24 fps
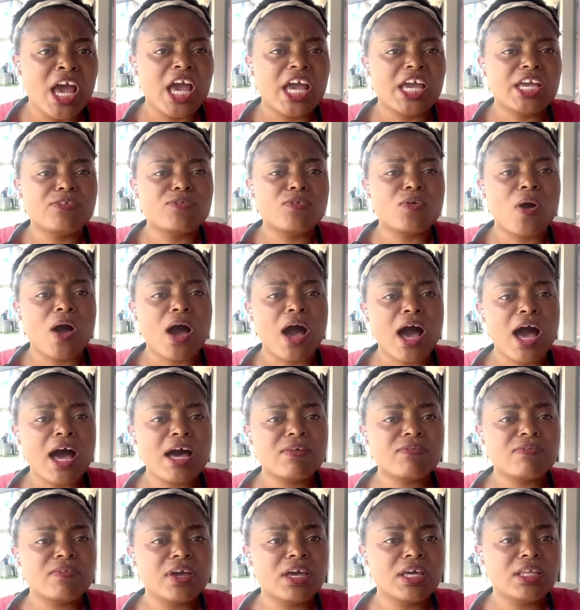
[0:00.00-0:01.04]
If you
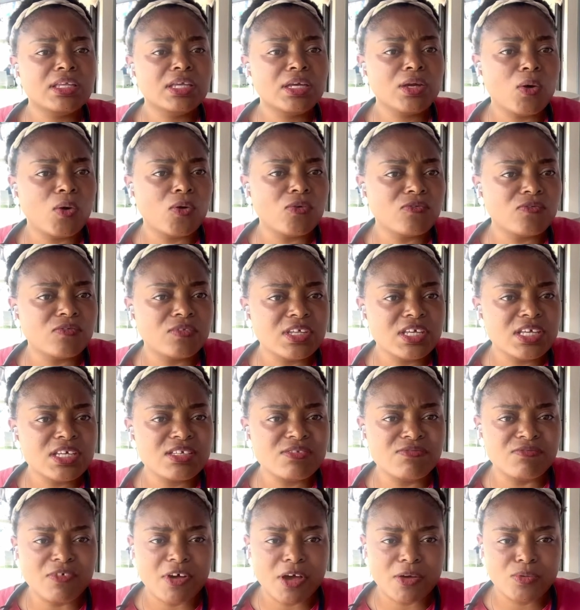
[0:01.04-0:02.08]
have any of
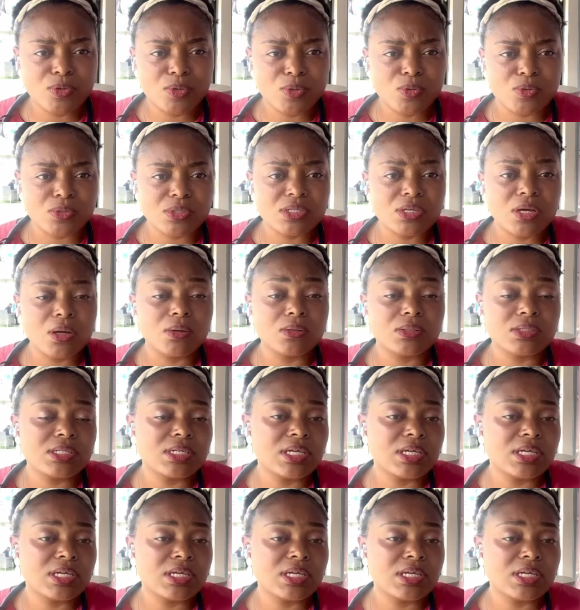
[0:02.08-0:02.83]
these varicose cells,